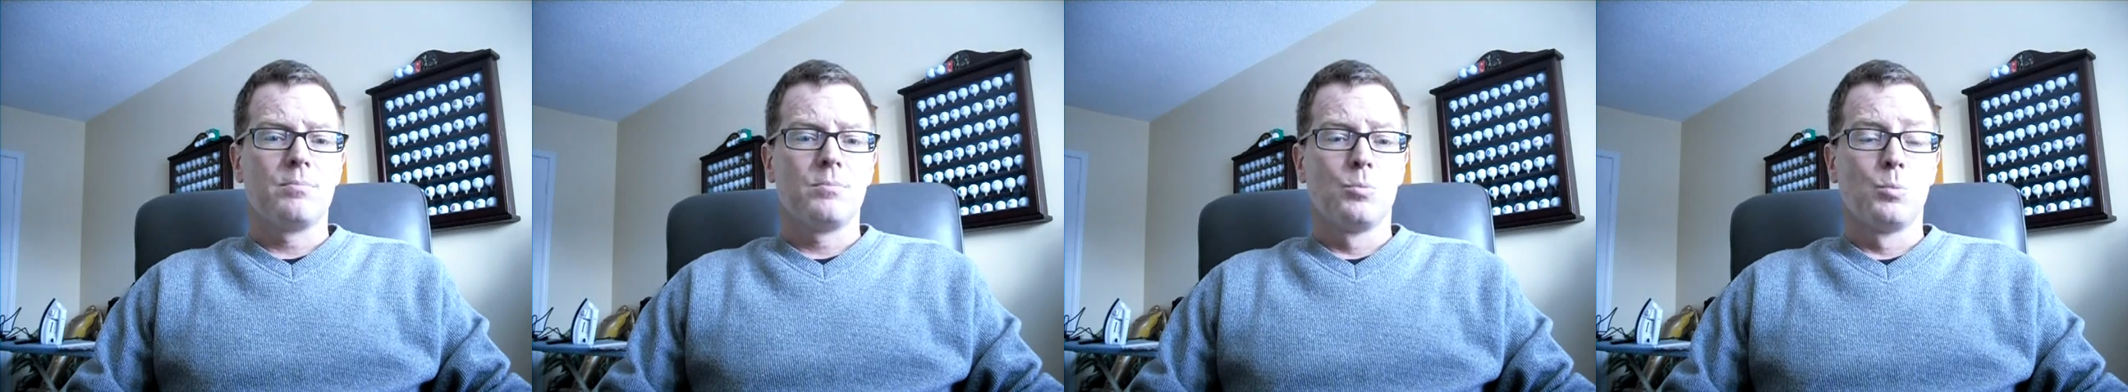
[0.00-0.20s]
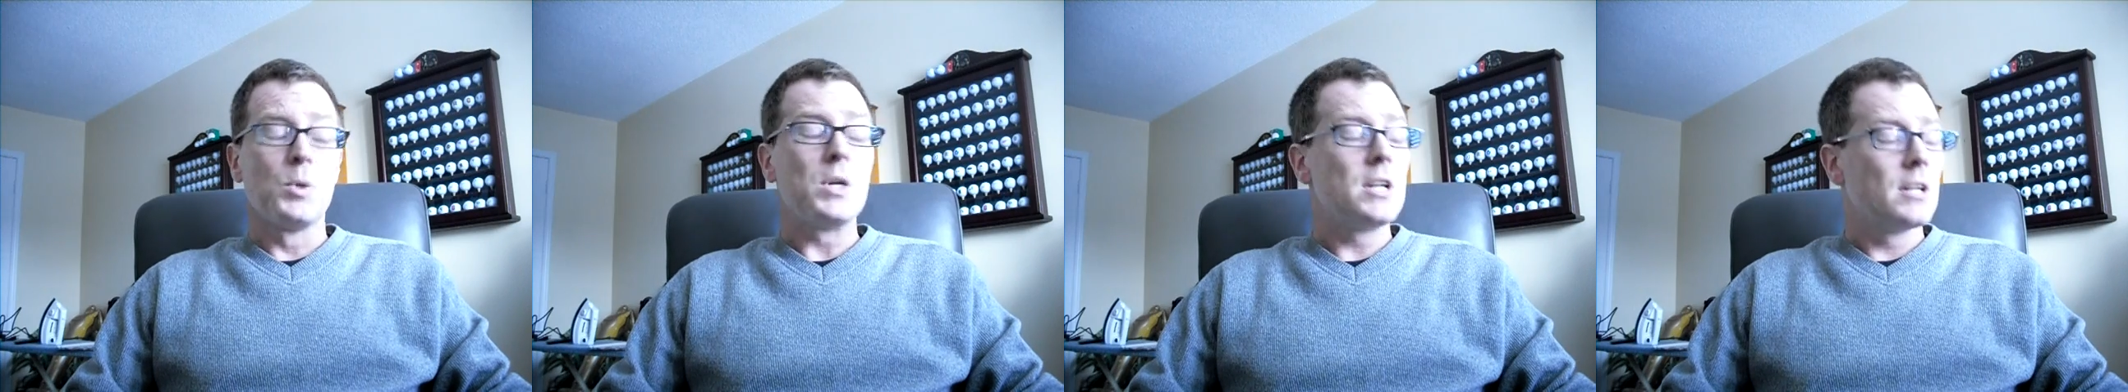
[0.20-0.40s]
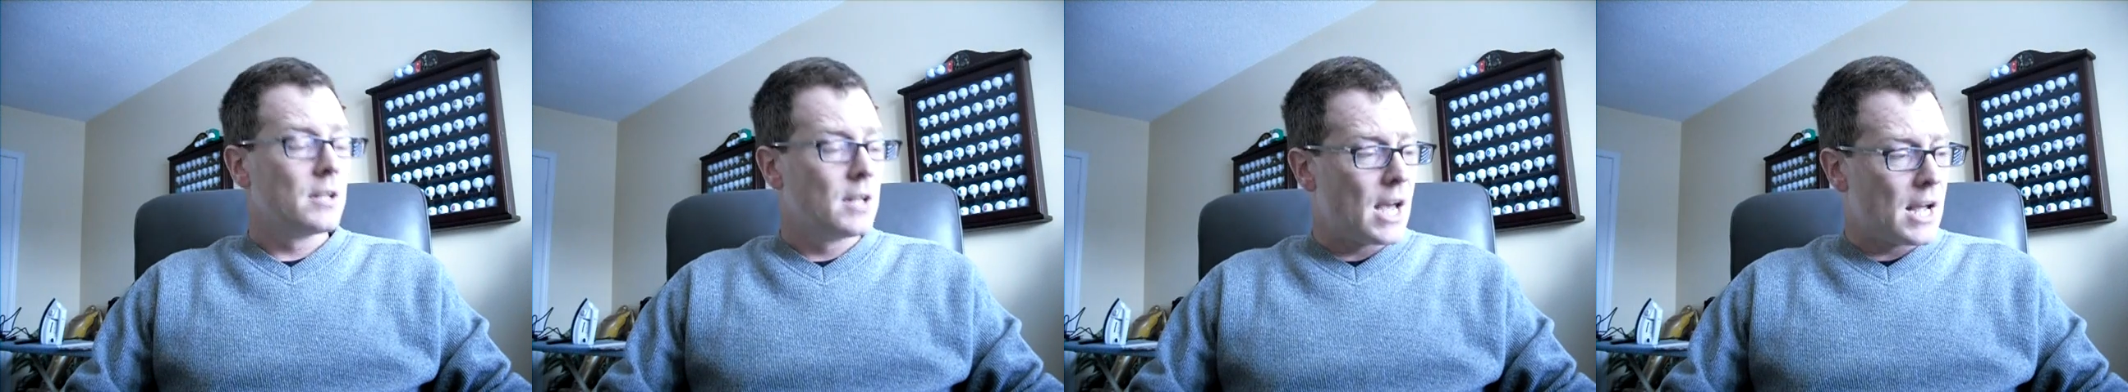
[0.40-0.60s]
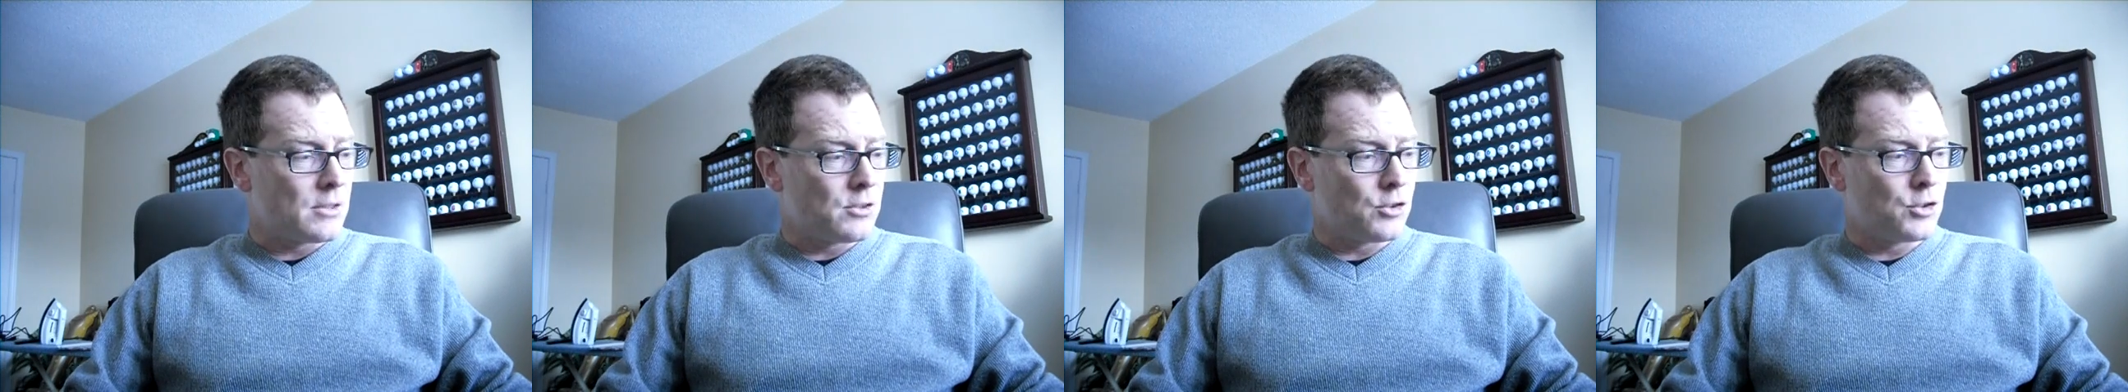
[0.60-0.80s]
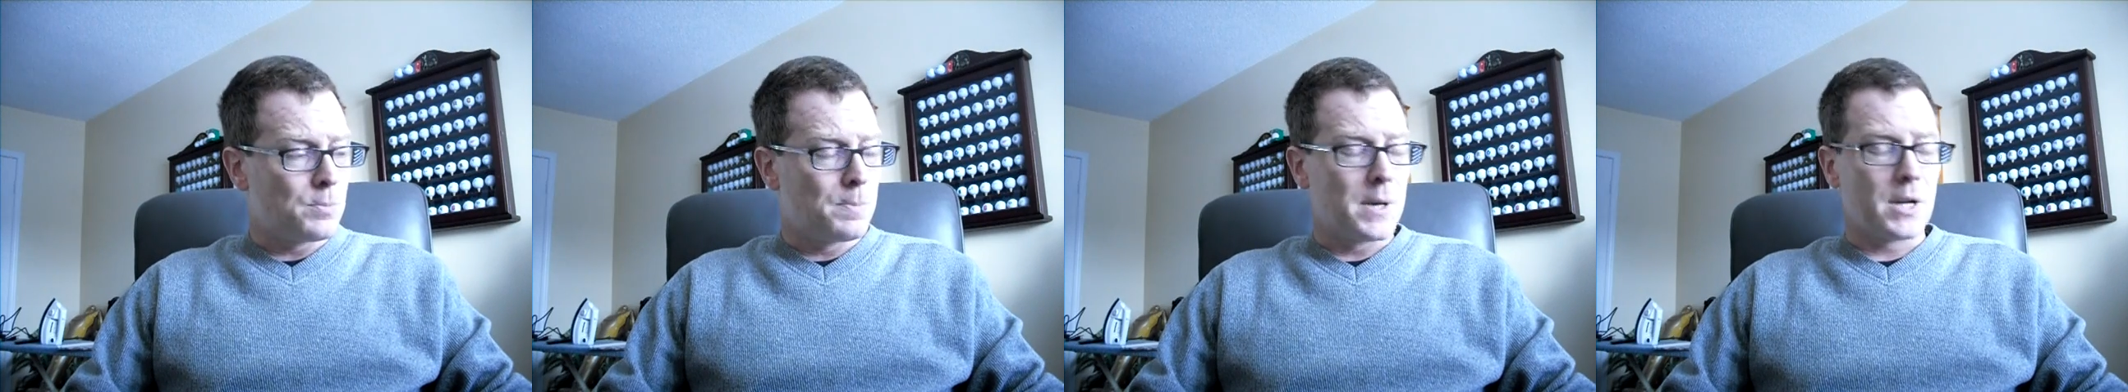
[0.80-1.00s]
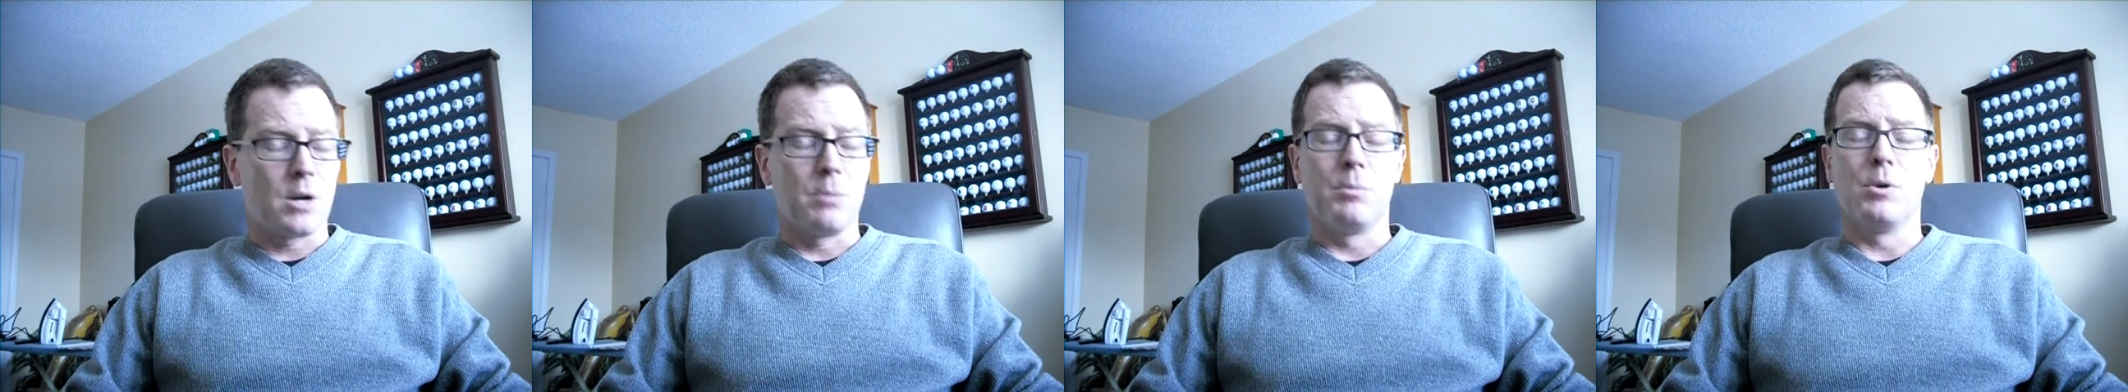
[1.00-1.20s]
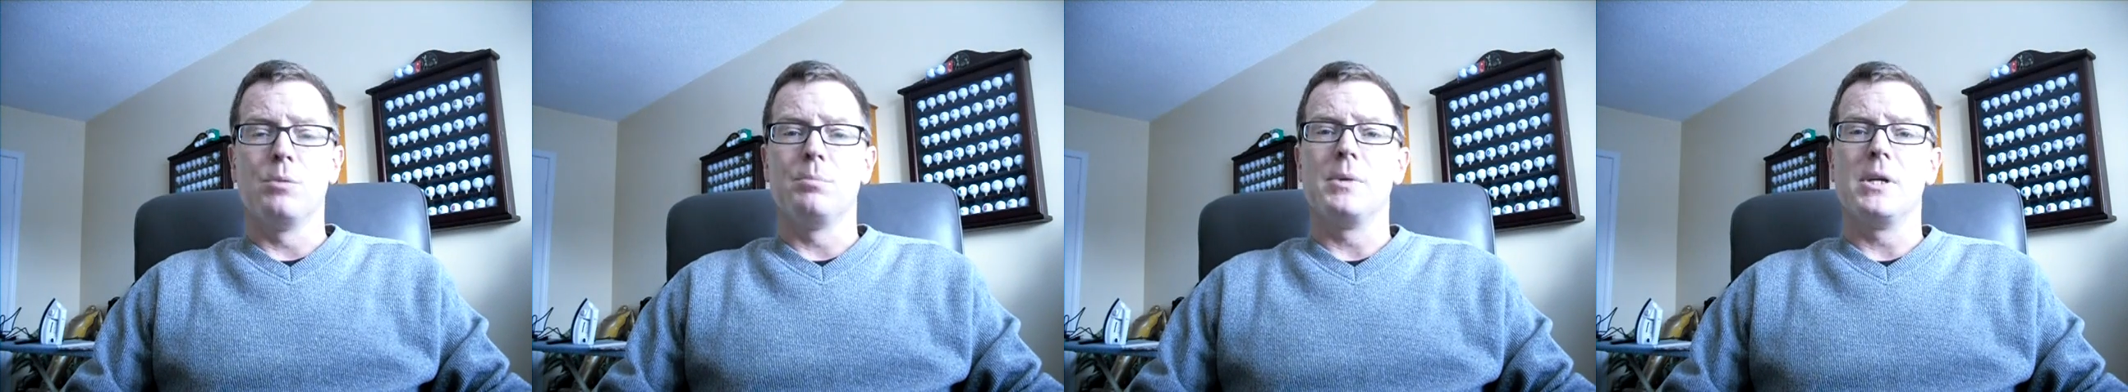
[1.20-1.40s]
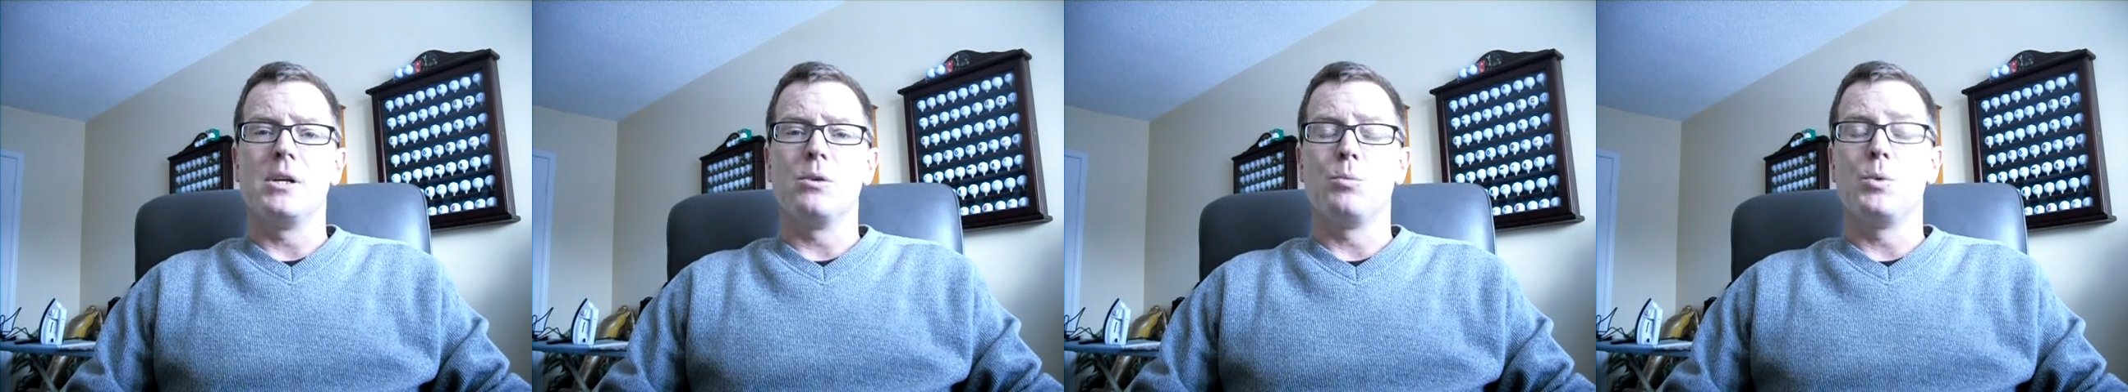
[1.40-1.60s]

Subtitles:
We did get Despicable Me.